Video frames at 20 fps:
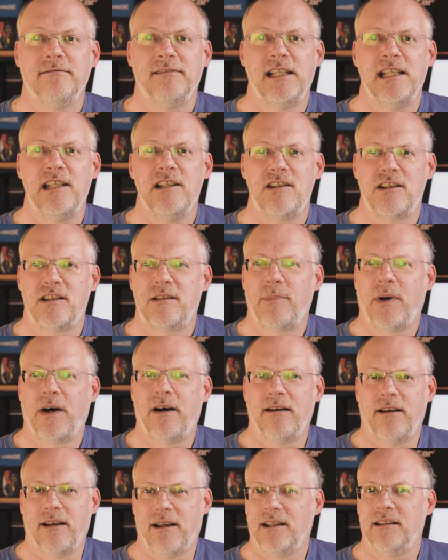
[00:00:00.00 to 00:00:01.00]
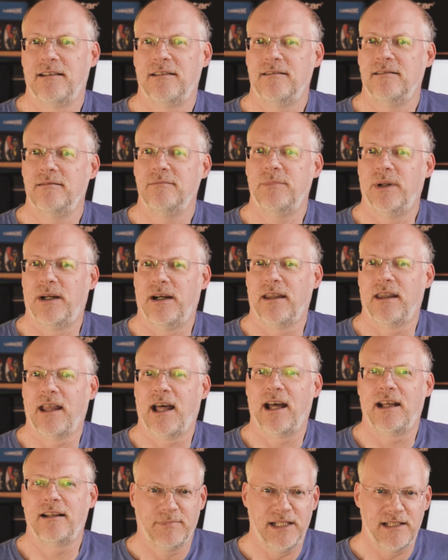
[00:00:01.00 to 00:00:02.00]
inspired by
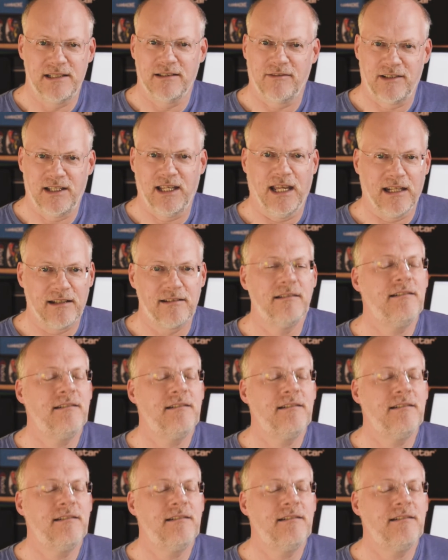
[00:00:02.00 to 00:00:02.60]
that piece of kit.